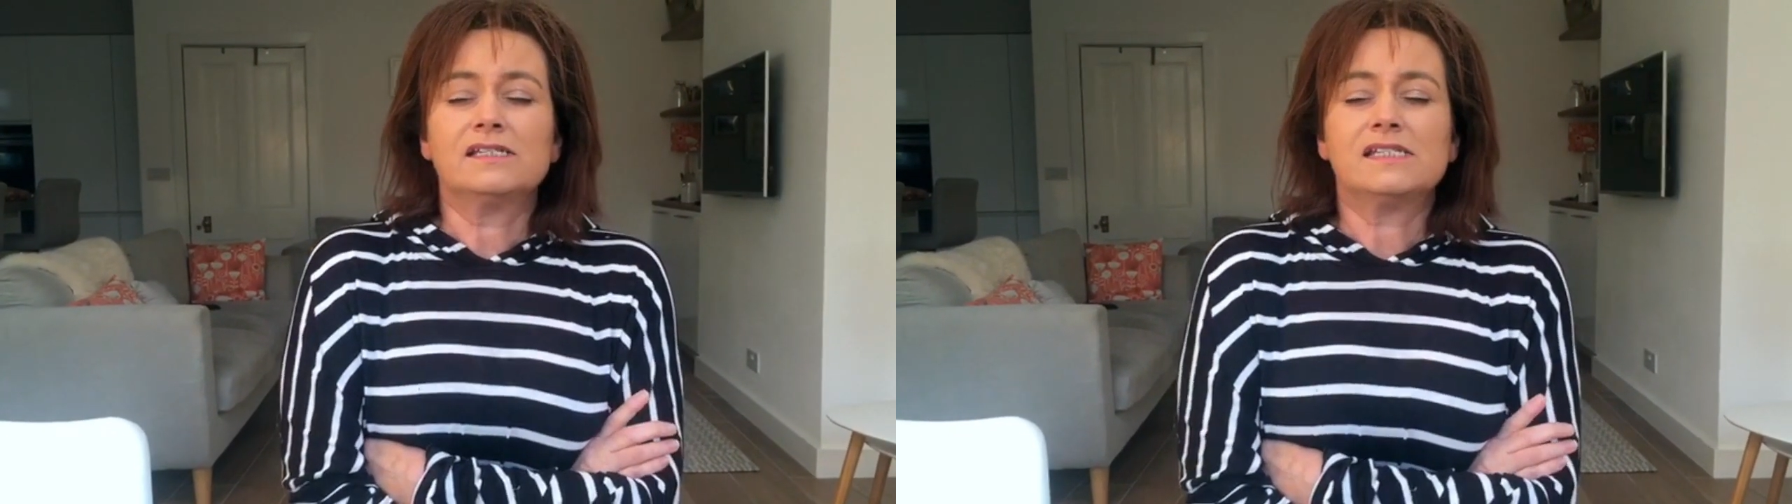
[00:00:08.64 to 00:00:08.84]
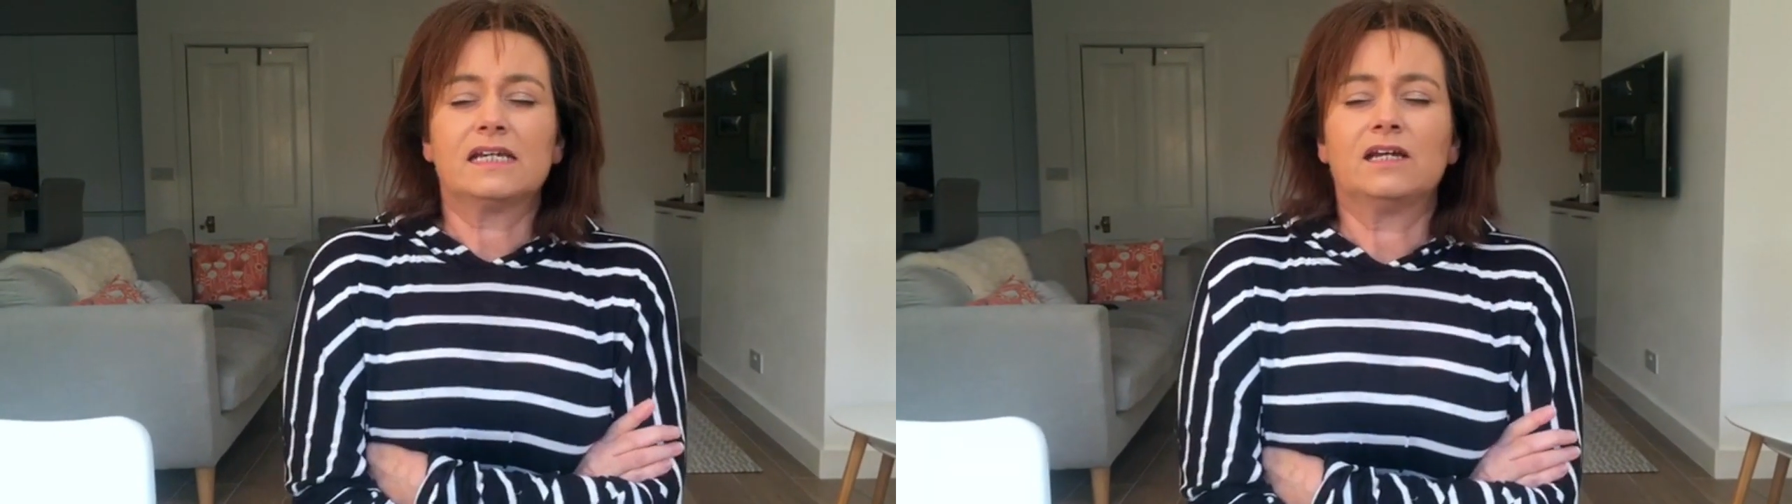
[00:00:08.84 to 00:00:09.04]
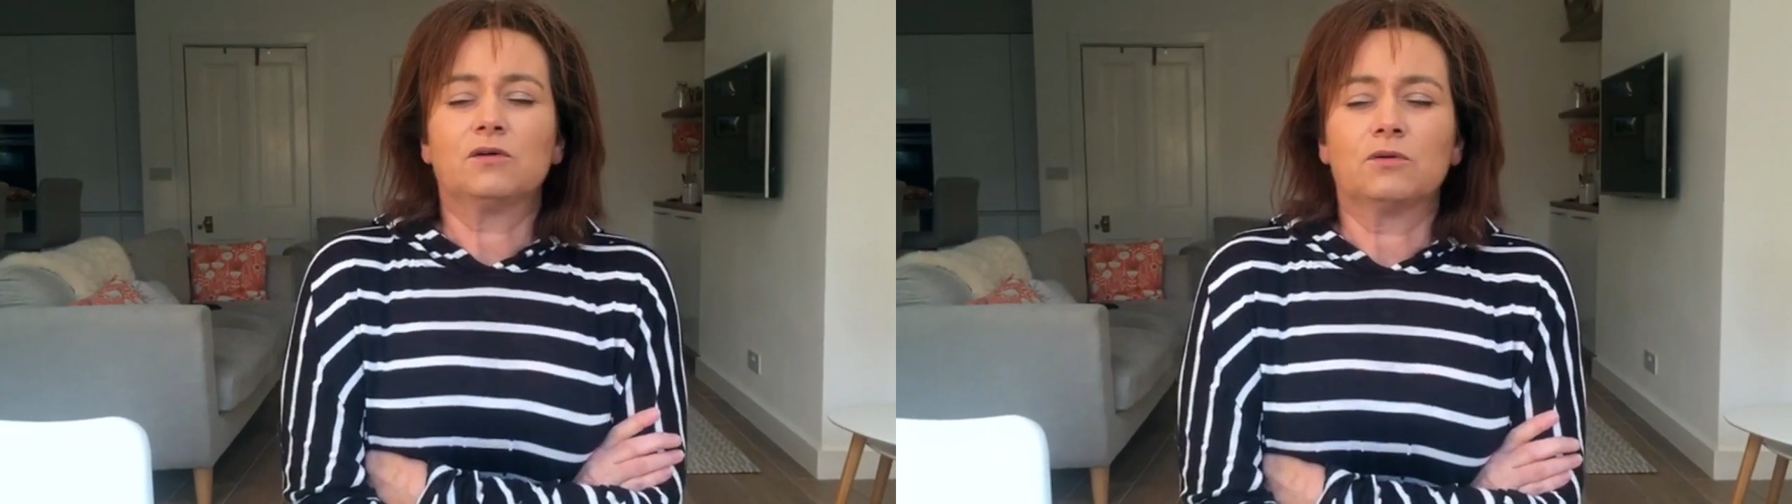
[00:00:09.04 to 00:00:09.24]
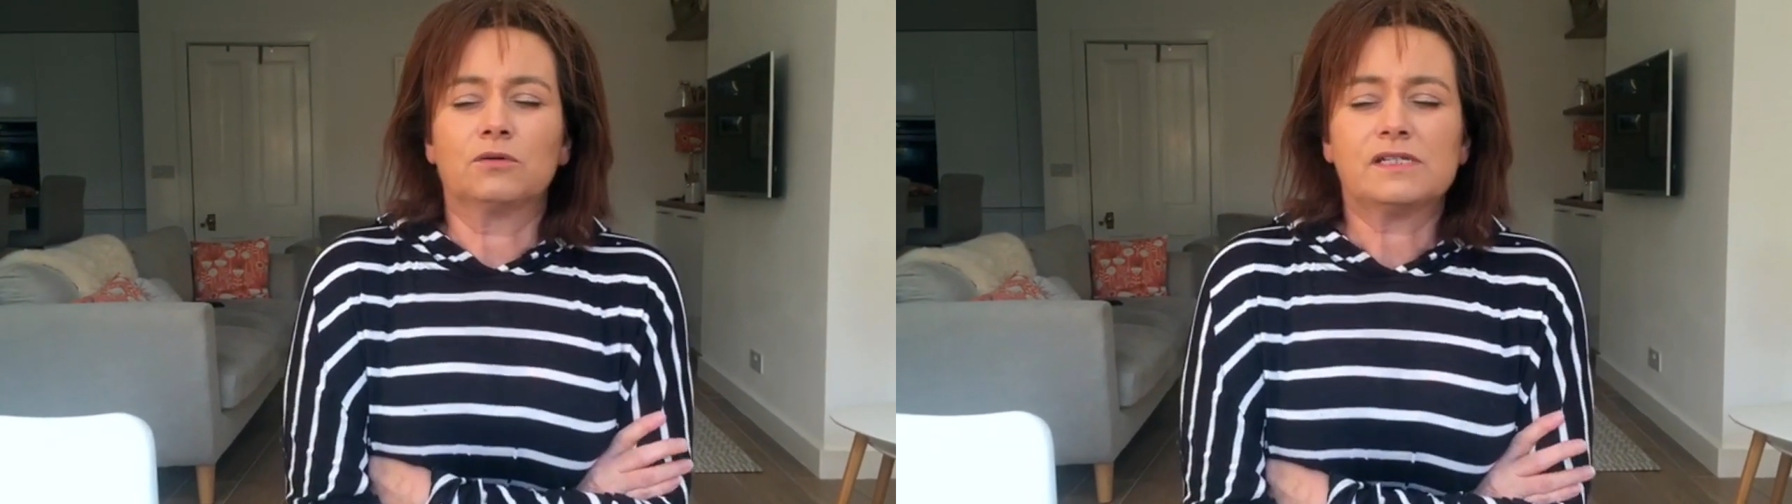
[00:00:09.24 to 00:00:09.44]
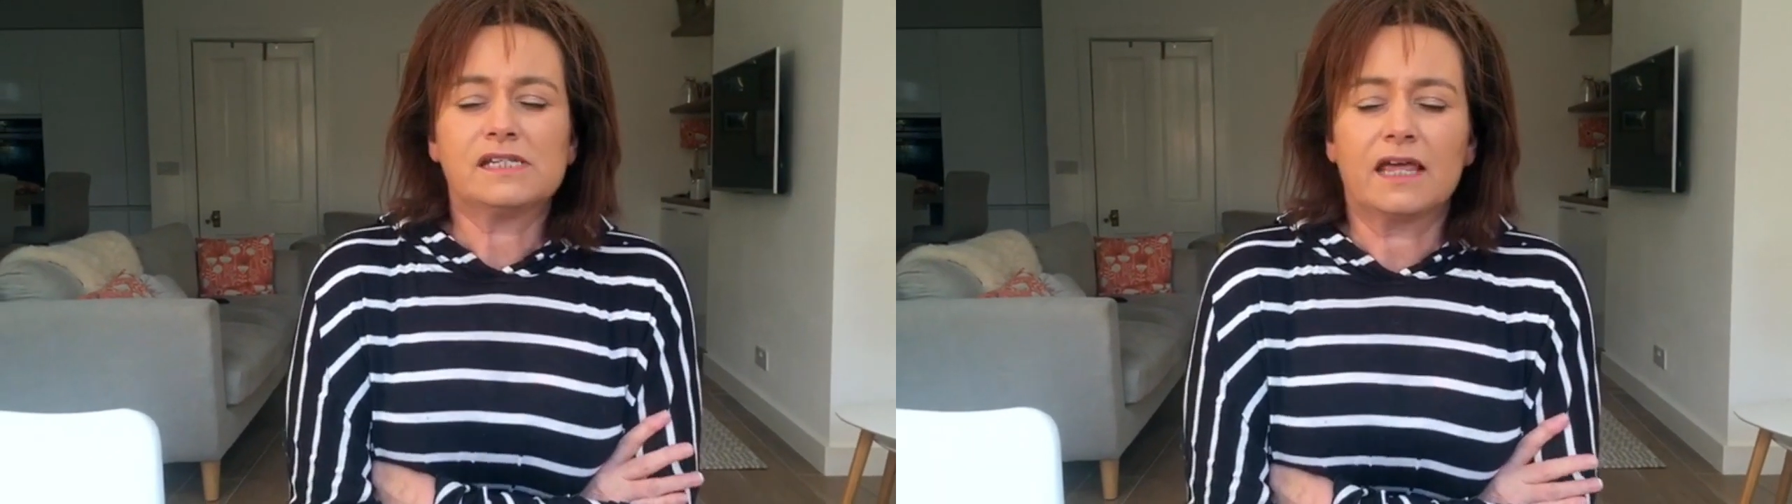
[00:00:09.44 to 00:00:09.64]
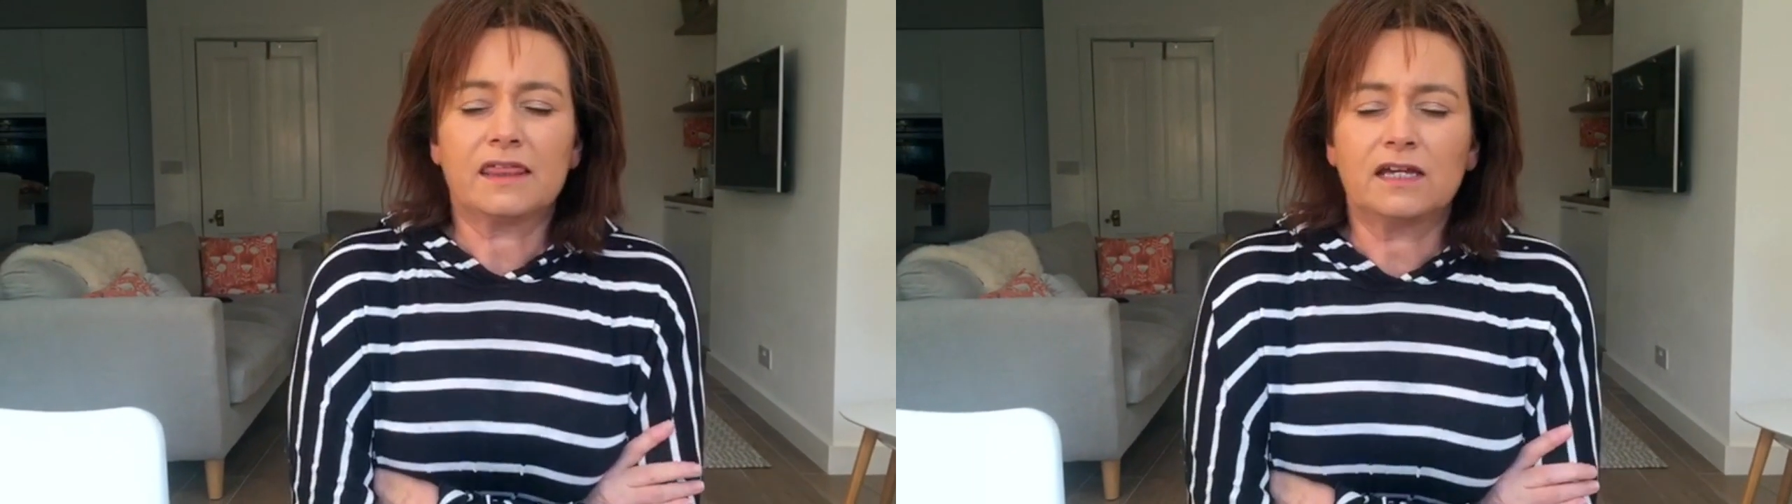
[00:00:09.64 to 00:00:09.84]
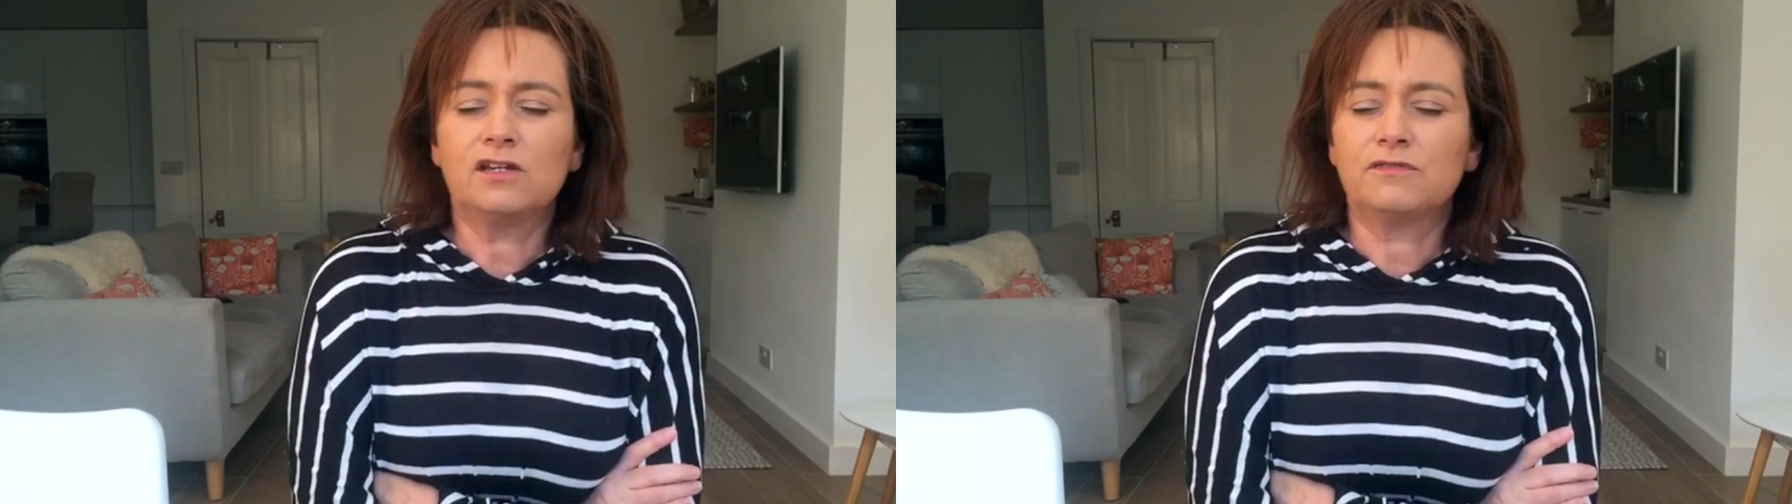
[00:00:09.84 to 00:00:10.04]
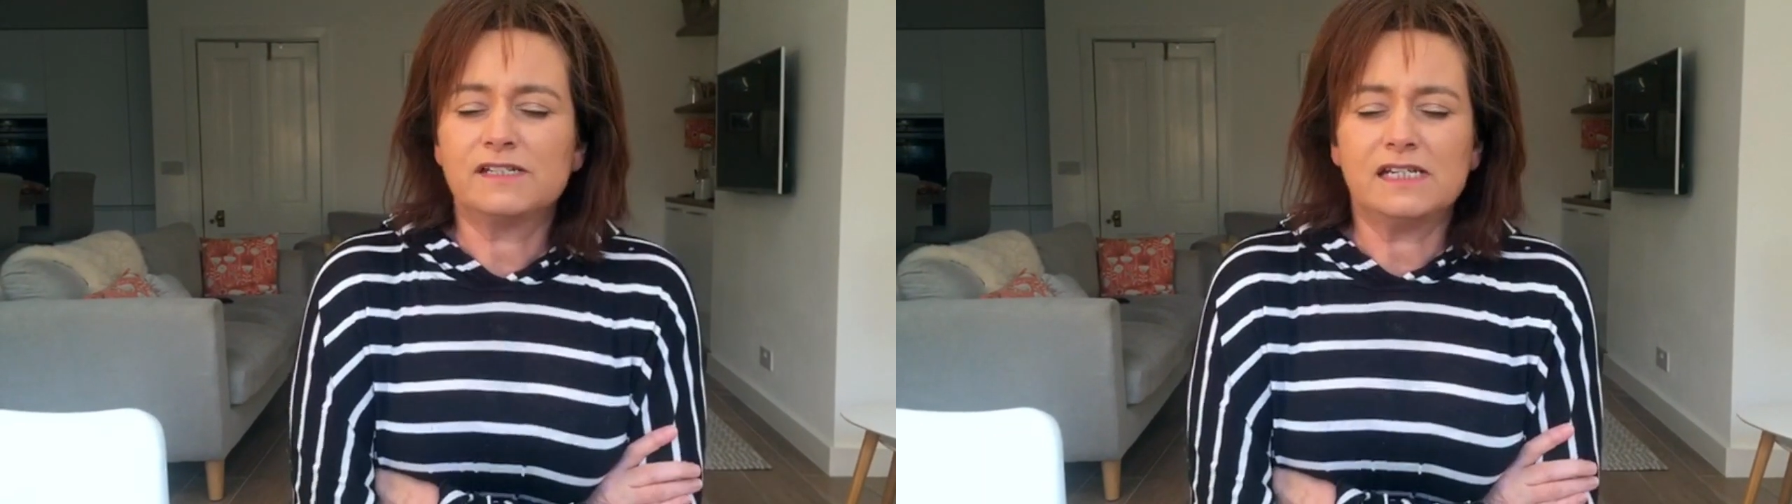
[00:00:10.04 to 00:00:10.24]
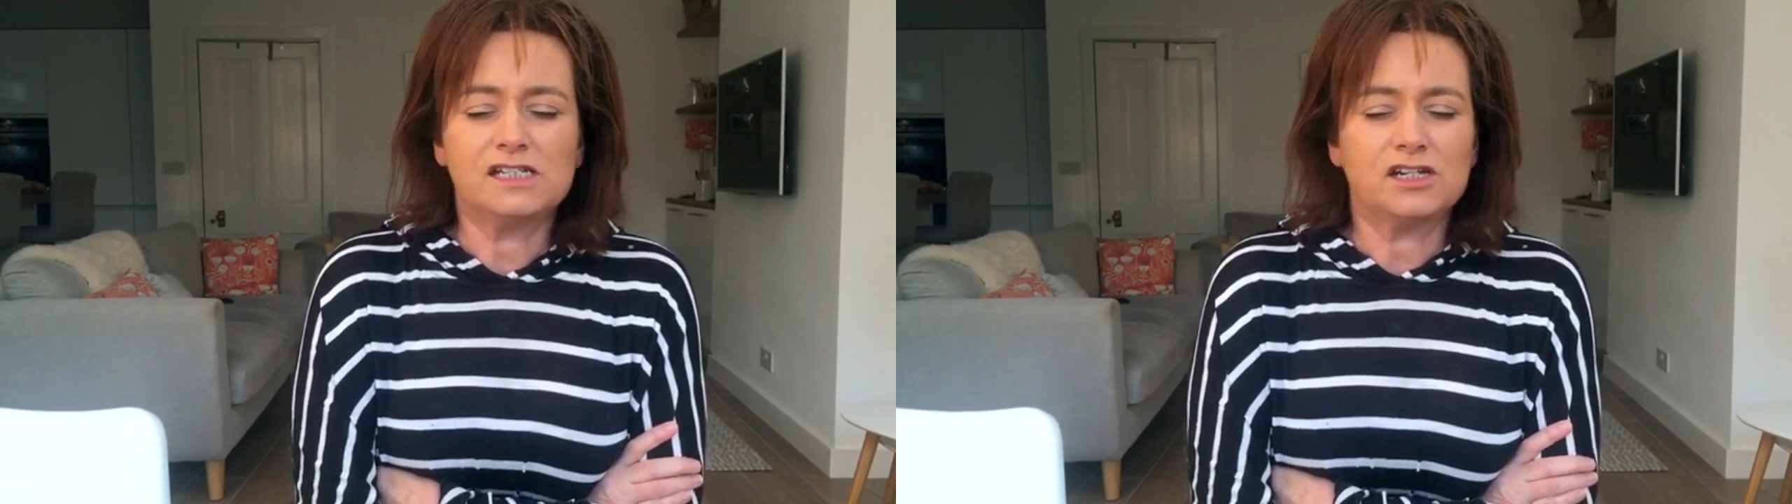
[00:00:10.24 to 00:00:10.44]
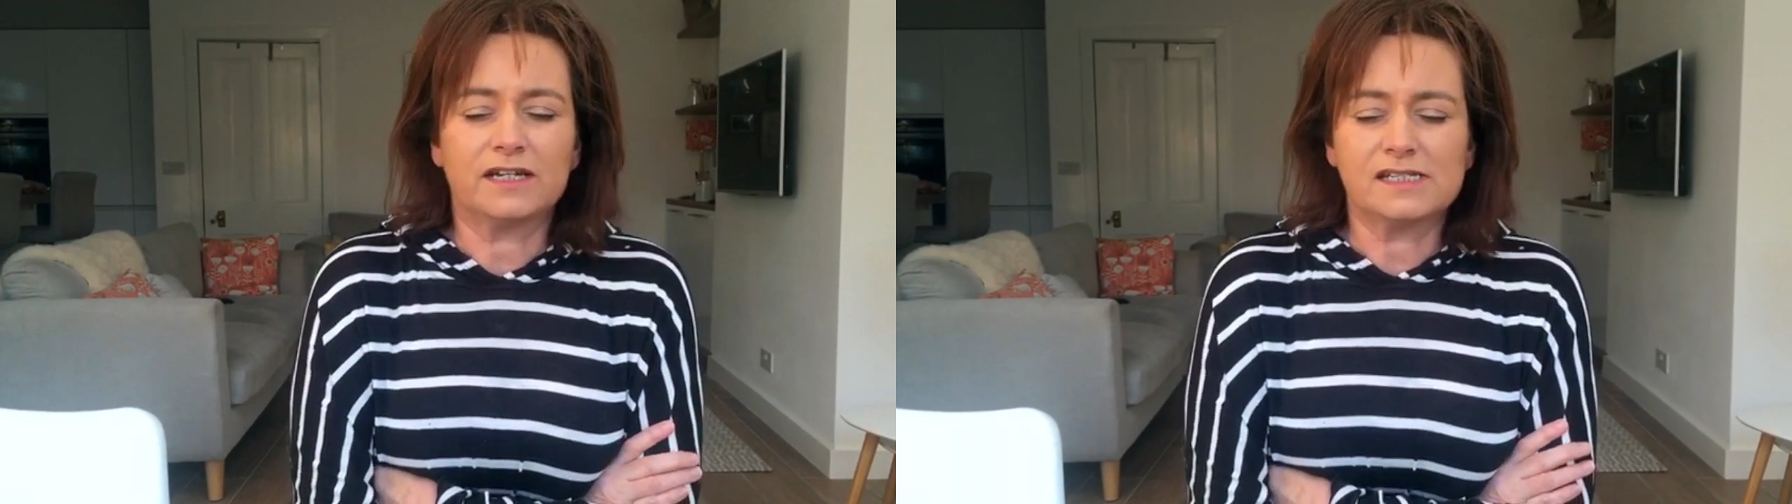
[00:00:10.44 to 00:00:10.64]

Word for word: Dear Lord, thank you for teaching